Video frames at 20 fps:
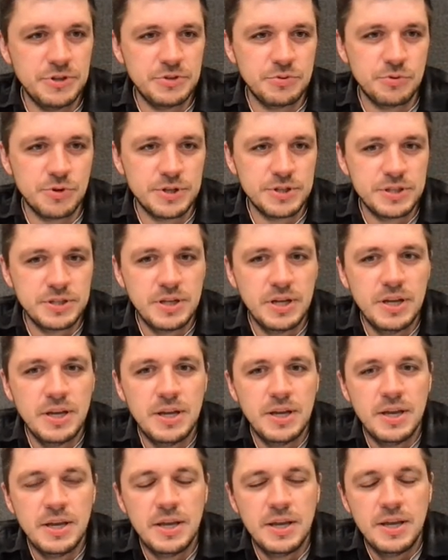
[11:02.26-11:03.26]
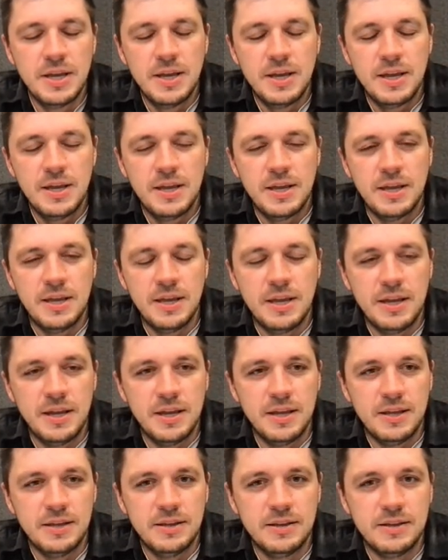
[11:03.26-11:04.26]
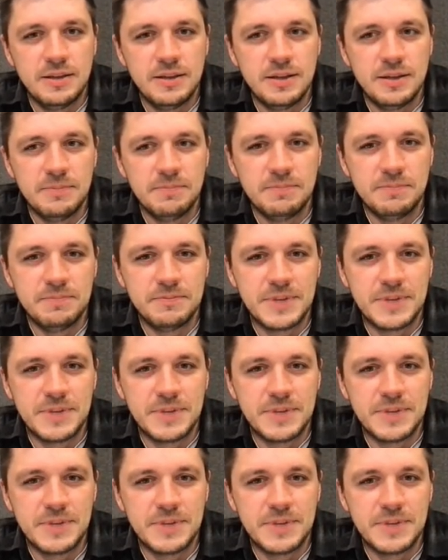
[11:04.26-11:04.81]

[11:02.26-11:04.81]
resource and uh,